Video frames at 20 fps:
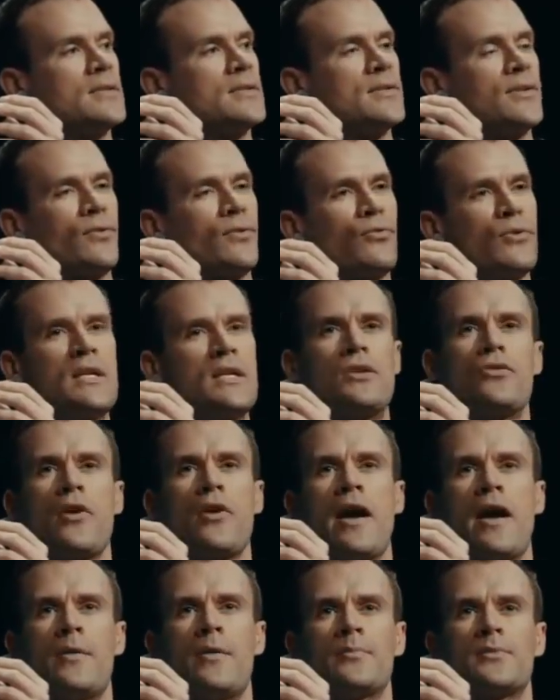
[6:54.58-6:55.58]
is 3
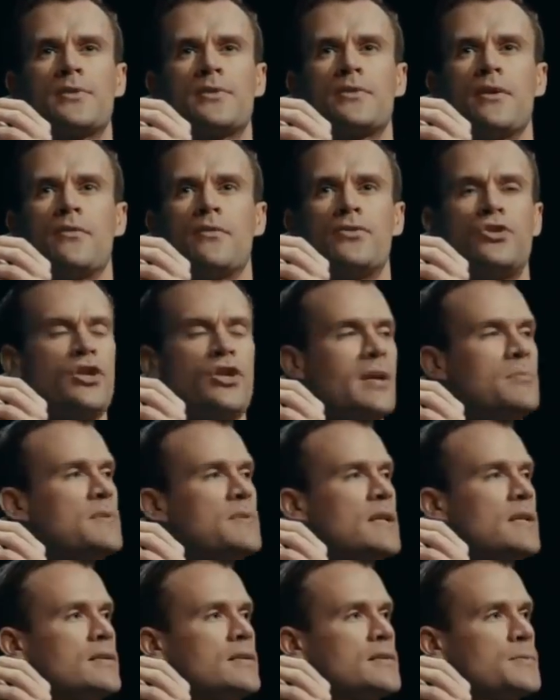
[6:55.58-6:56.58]
grams of
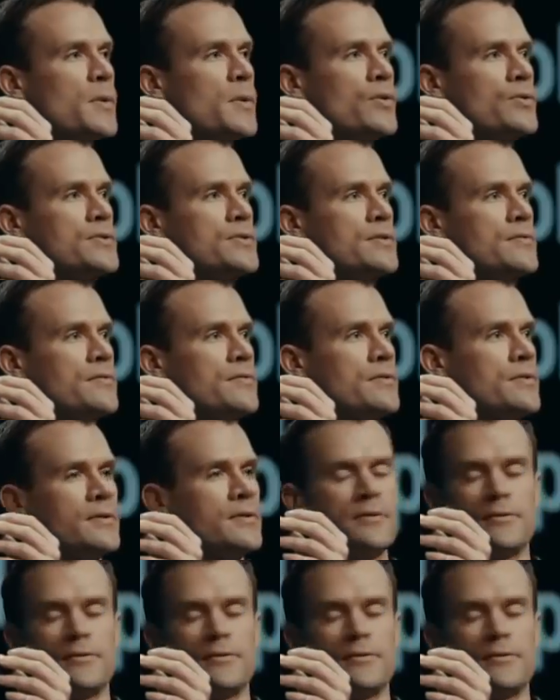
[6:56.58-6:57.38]
shaped explosive.